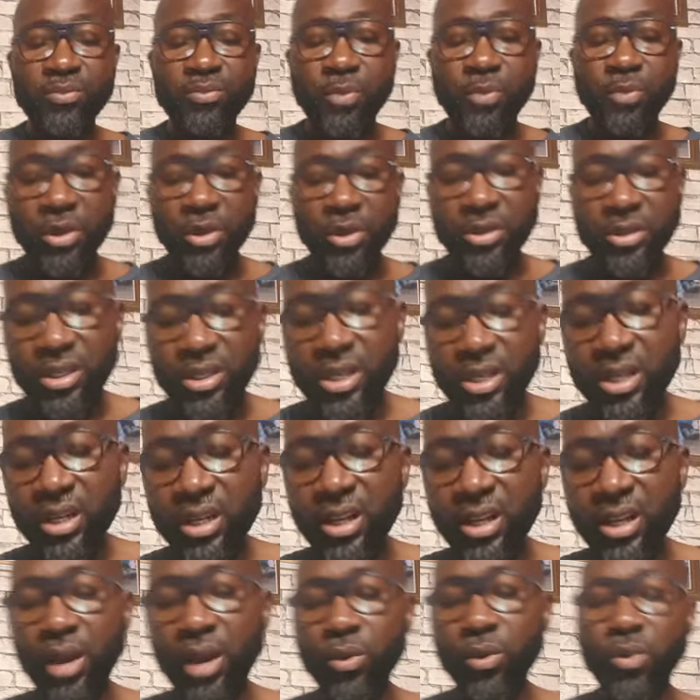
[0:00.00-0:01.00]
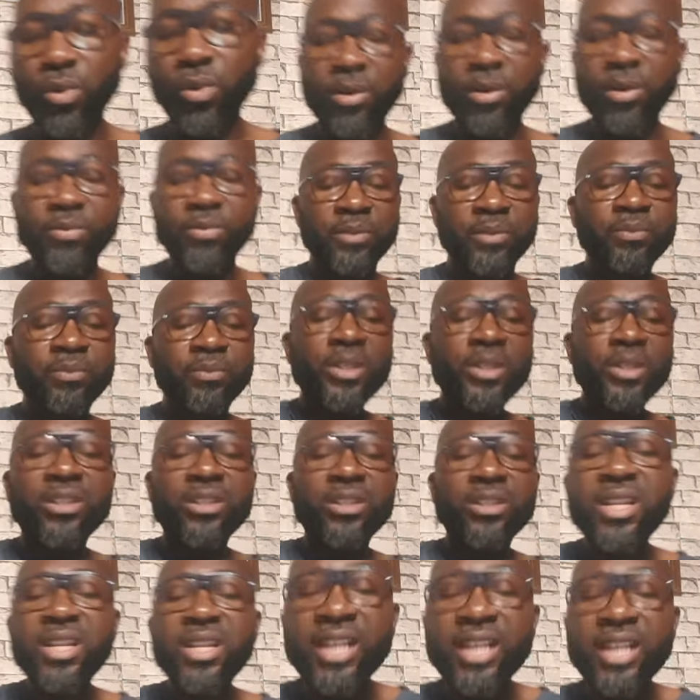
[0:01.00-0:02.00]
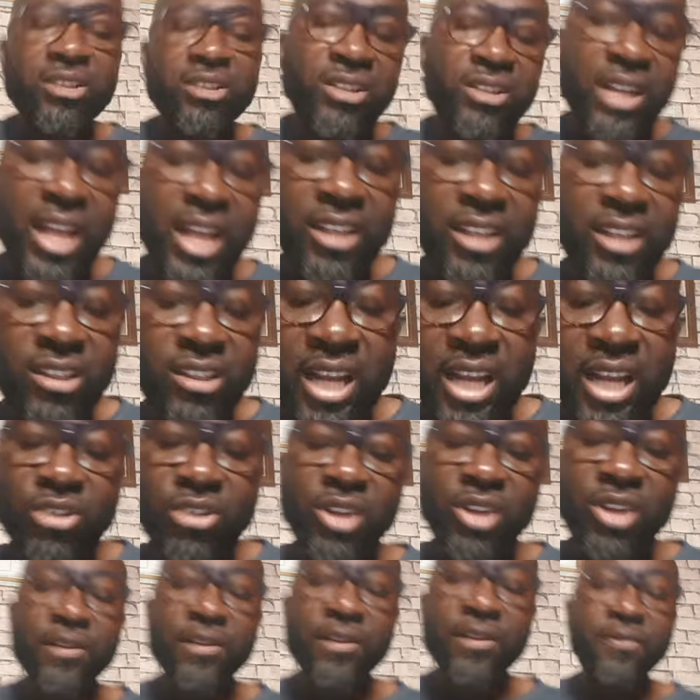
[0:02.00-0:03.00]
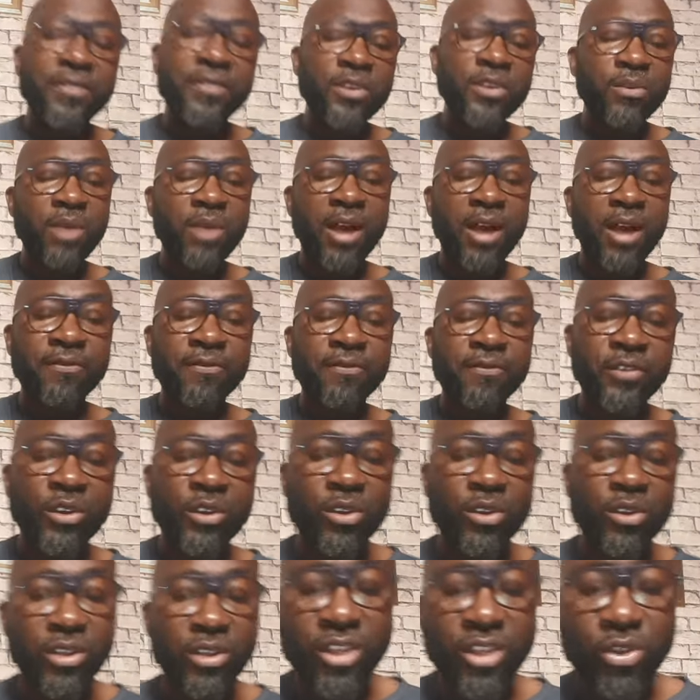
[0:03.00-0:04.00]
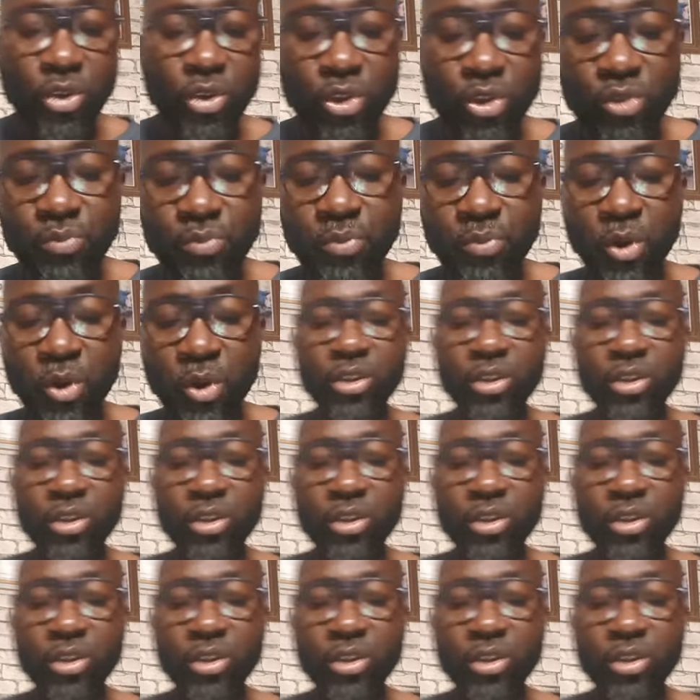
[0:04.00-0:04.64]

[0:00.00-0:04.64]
points that will help them. The Nigerian Film and Video Censors Board